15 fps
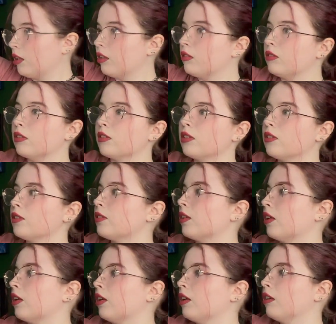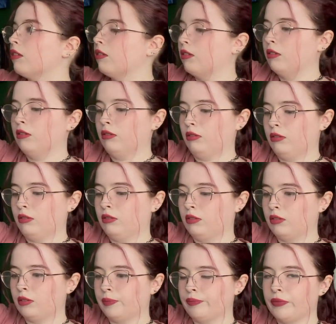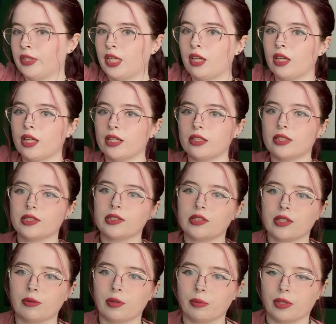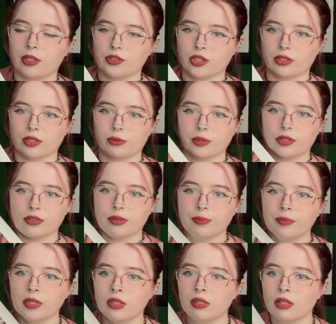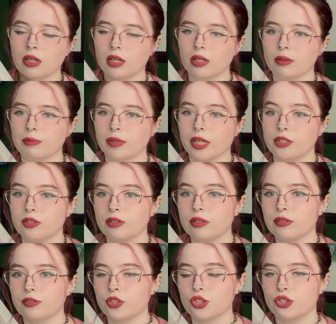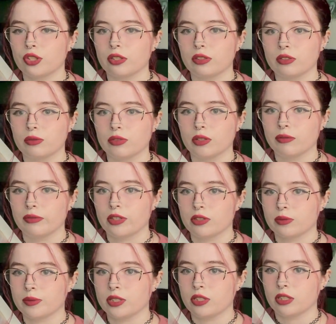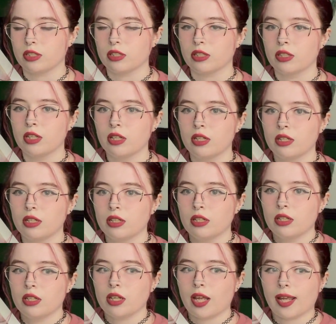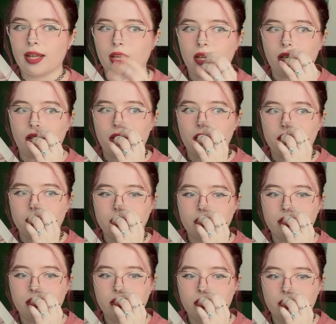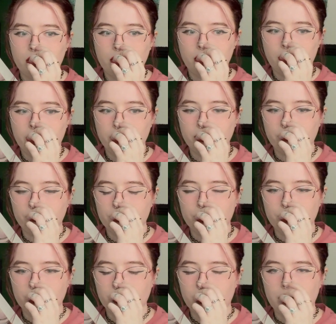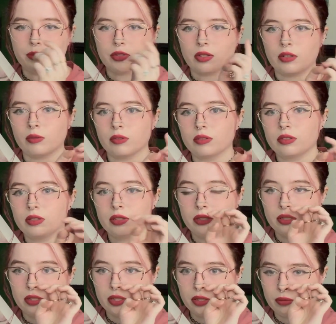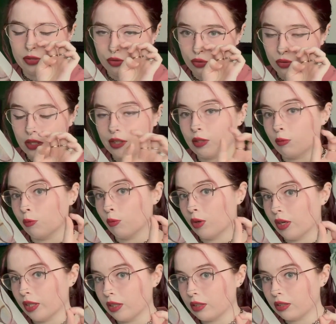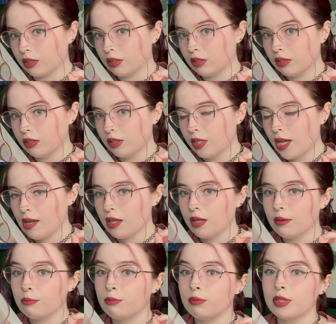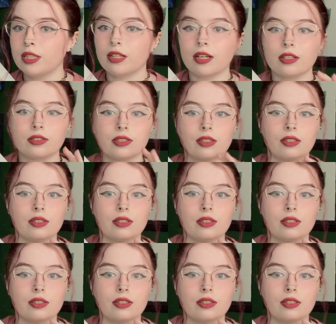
Does it say? It doesn't say what project it was, but I do know for sure this was on freshman year, and I know for sure it was art. It was drawing 1, because of the